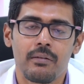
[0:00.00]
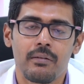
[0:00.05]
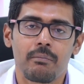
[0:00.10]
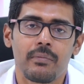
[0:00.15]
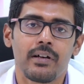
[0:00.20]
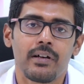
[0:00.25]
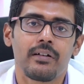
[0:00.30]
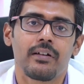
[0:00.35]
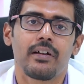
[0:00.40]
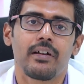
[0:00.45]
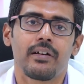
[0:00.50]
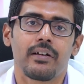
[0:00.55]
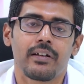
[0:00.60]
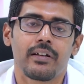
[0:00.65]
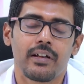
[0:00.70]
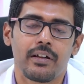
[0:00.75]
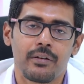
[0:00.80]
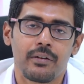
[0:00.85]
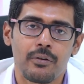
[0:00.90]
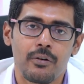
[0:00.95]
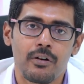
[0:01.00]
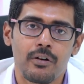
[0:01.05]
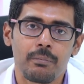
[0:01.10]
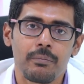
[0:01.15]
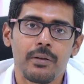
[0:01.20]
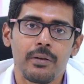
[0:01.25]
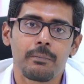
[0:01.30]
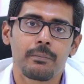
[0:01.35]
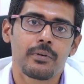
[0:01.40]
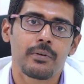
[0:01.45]
but it cannot
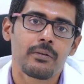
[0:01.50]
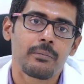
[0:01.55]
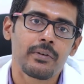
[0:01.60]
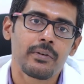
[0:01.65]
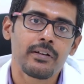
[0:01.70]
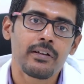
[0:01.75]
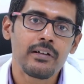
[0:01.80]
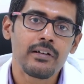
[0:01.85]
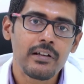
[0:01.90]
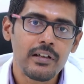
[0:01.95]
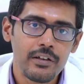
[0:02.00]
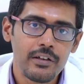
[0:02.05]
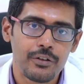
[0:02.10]
be permanently